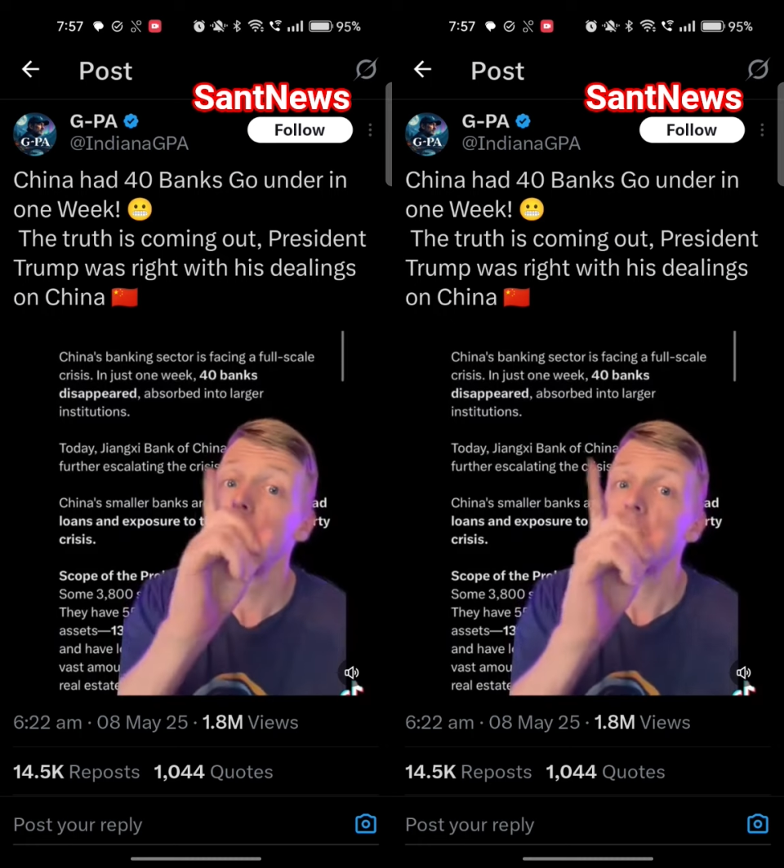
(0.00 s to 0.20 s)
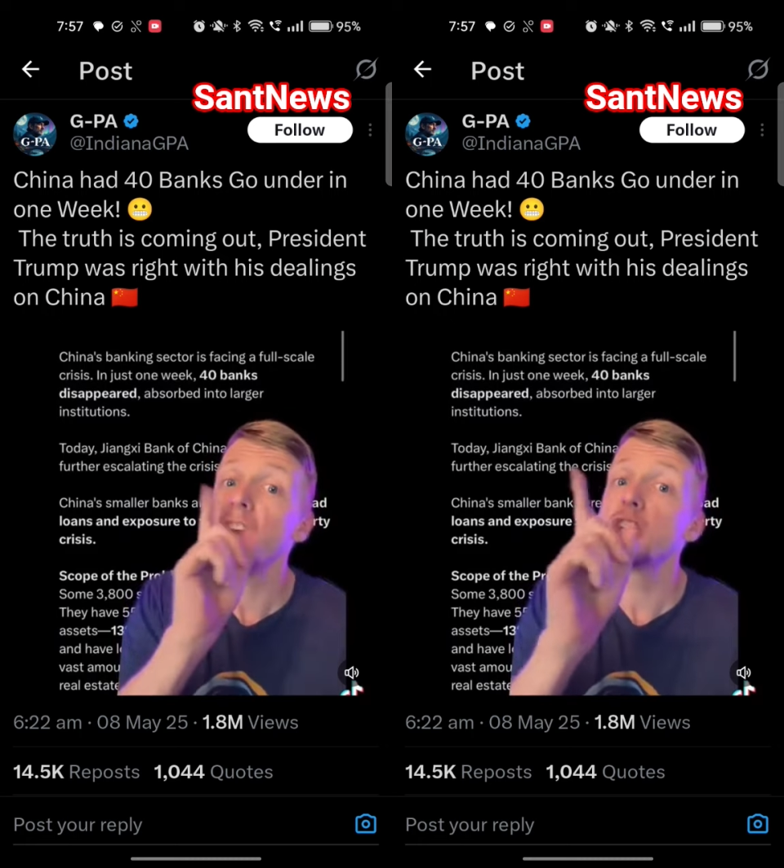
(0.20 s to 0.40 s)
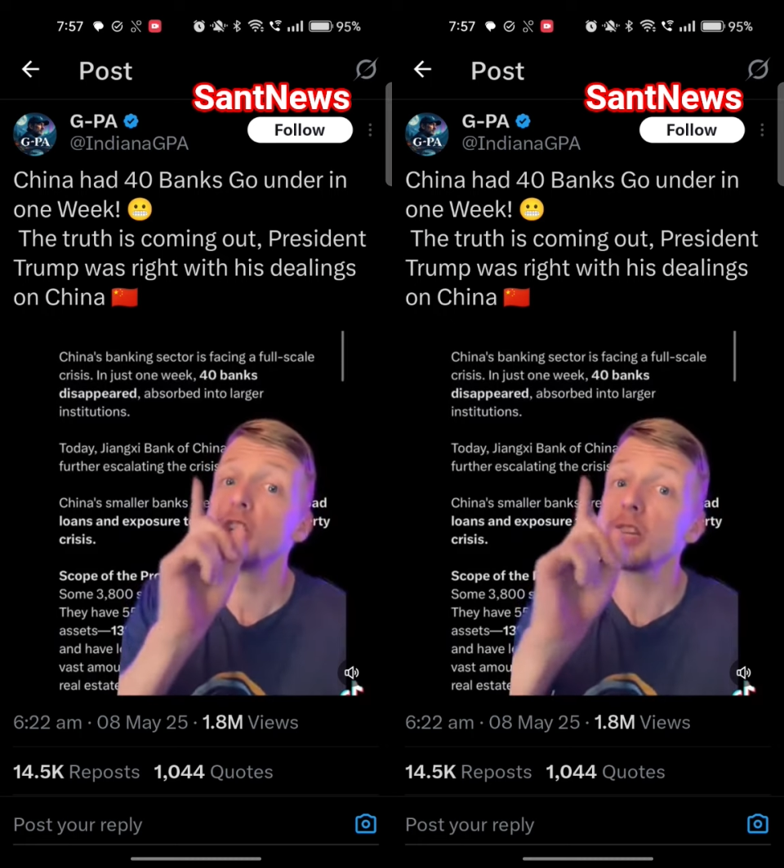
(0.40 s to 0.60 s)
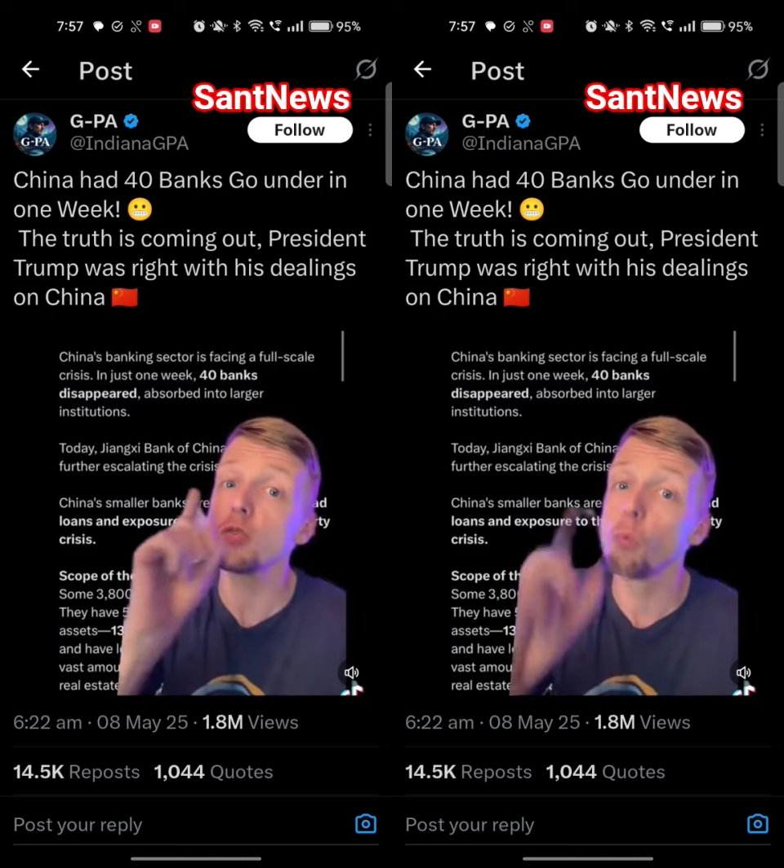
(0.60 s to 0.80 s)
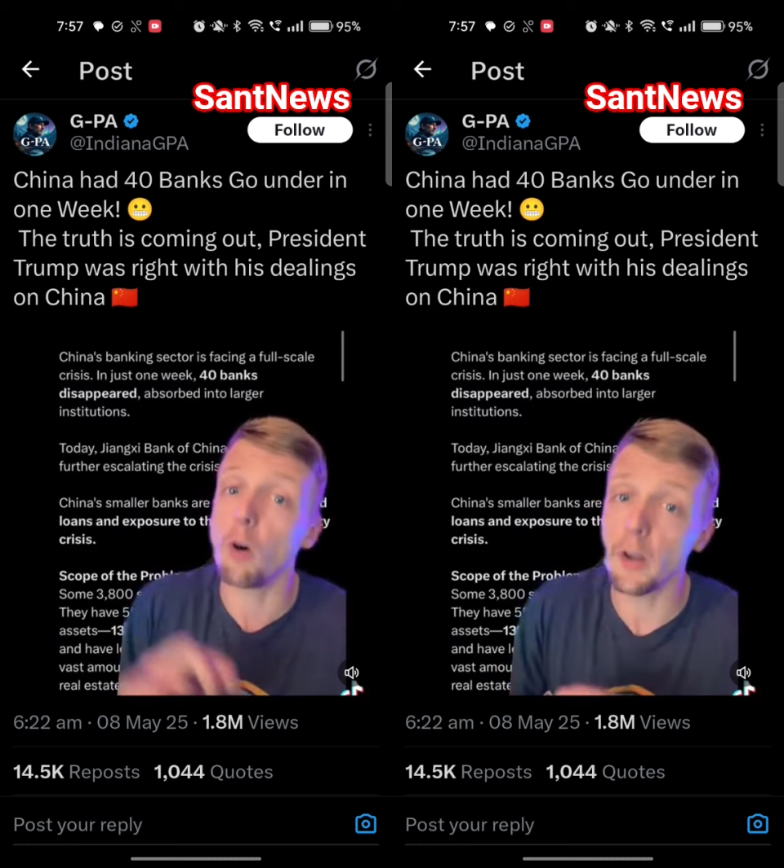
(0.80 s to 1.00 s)
in just
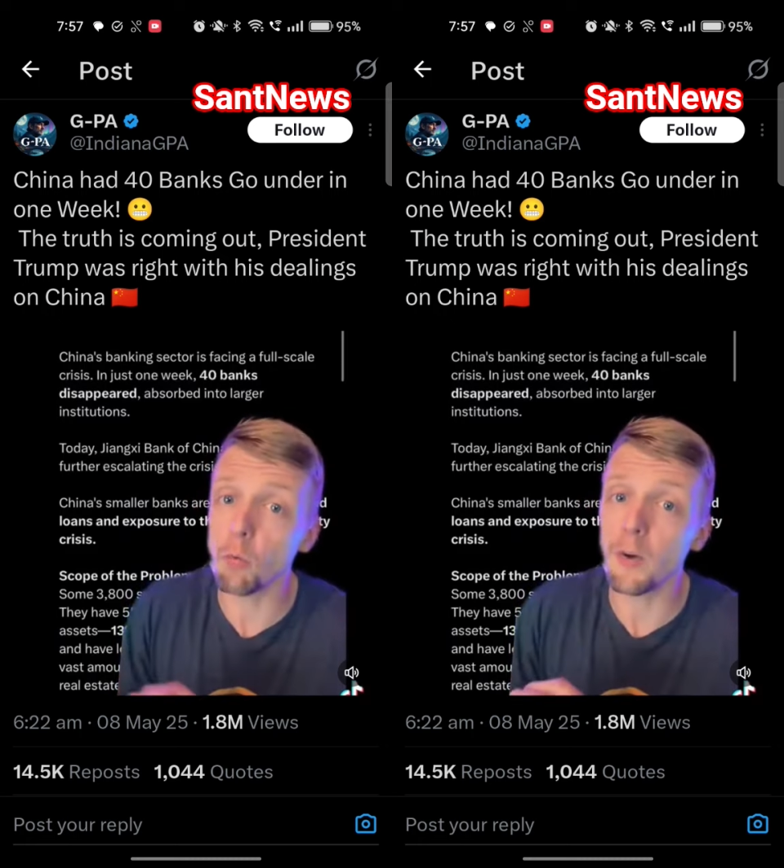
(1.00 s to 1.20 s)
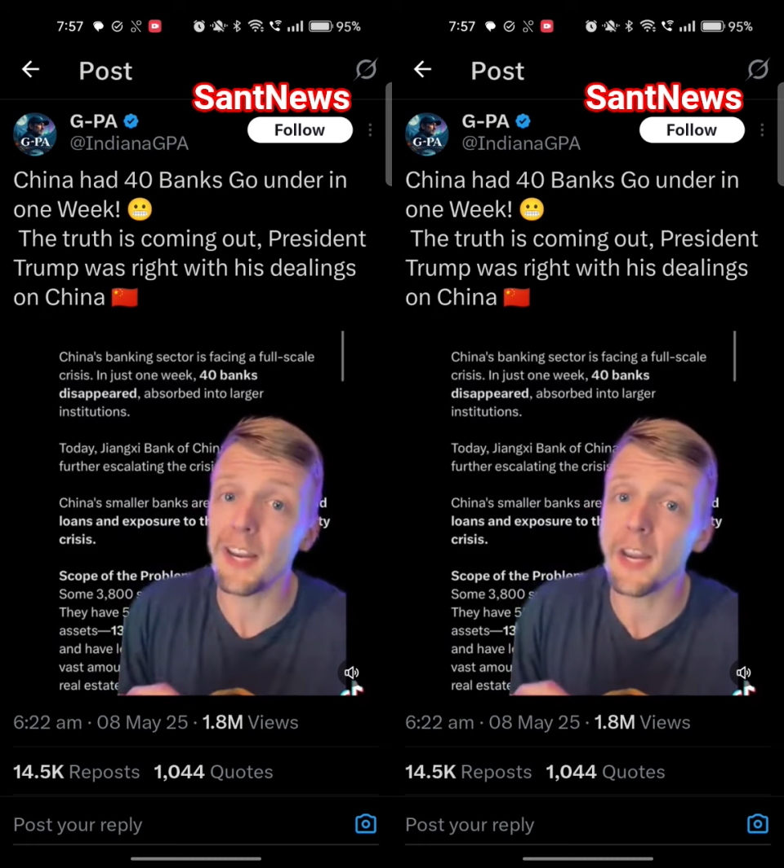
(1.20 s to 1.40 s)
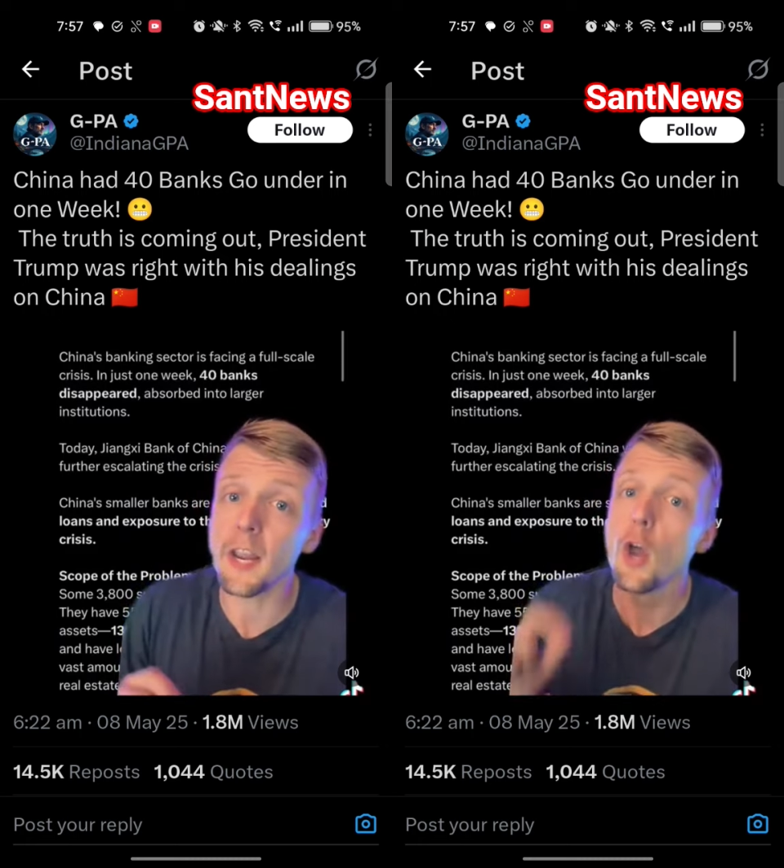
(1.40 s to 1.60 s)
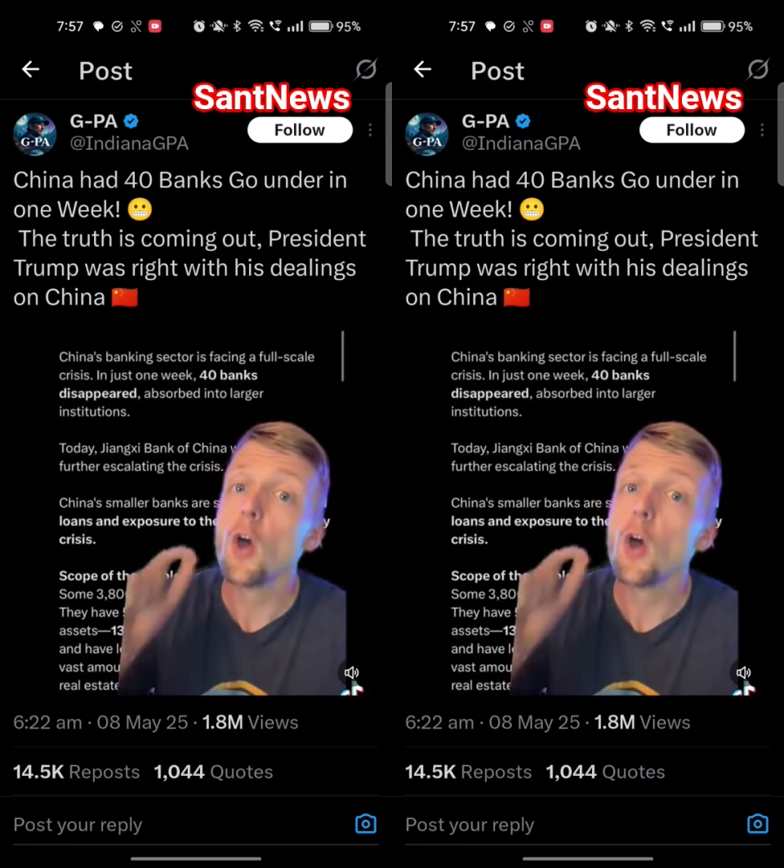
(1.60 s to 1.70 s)
1 week,